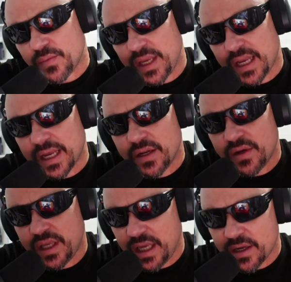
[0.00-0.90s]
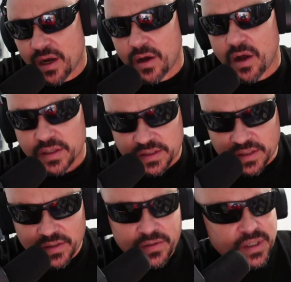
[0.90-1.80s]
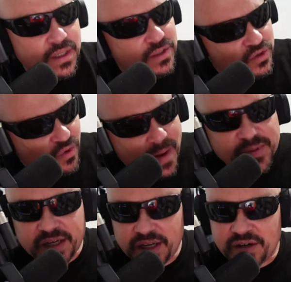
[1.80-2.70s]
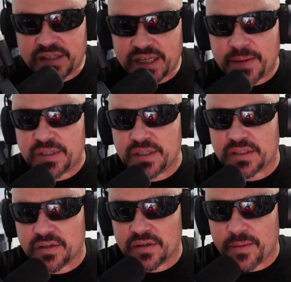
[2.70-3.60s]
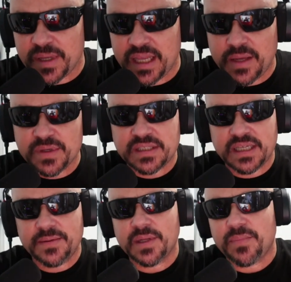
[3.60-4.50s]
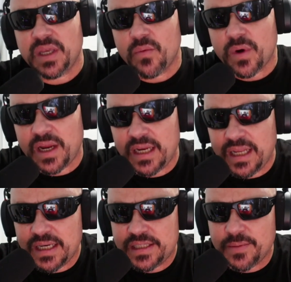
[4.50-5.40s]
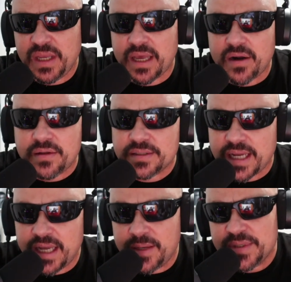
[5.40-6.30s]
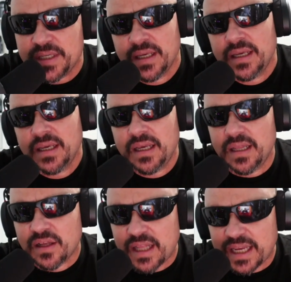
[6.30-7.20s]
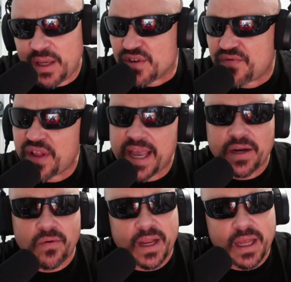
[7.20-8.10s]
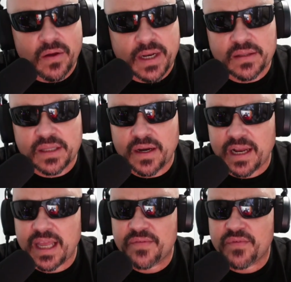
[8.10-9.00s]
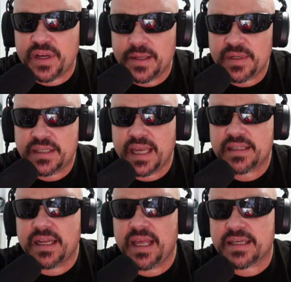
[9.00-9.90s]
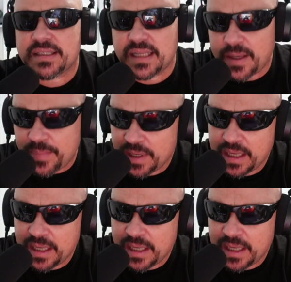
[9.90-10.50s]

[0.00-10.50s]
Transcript: week. I know he also dropped an interception, so I mean, he was seemed to be where he needed to be at all times. It looked like he was flying around out there. I'd like for him to take the next step.